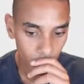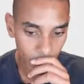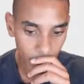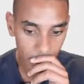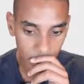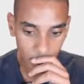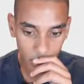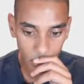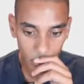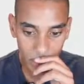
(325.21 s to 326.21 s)
Alrighty, so
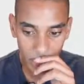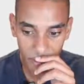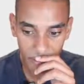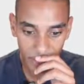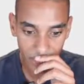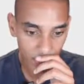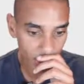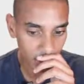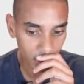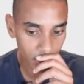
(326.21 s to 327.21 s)
it looks like we've
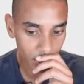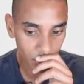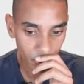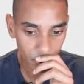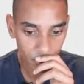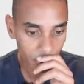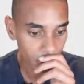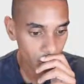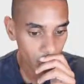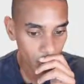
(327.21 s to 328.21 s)
actually got the
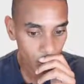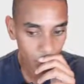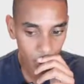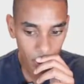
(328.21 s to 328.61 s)
review